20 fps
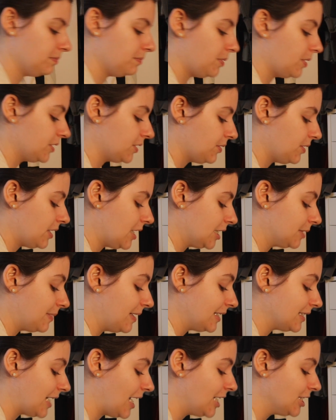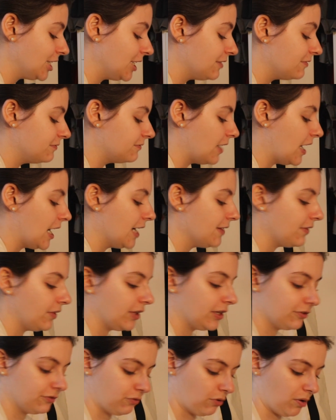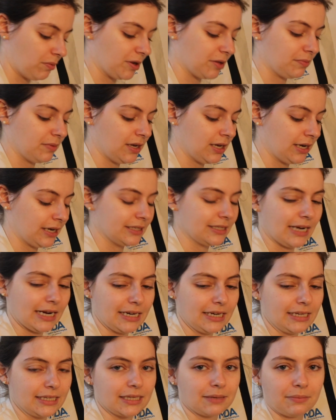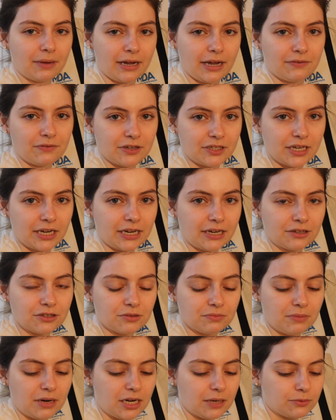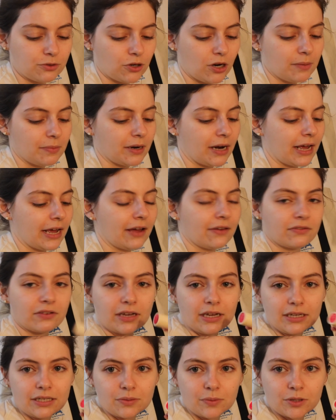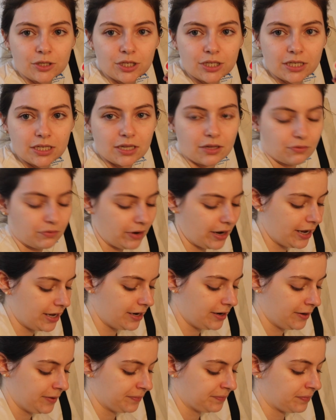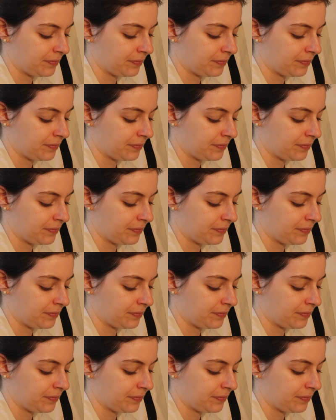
Persona Cosmetics, I actually have 5, I only have 4 with me. Teddy is in my everyday makeup drawer, but I have Kiss, which is the red.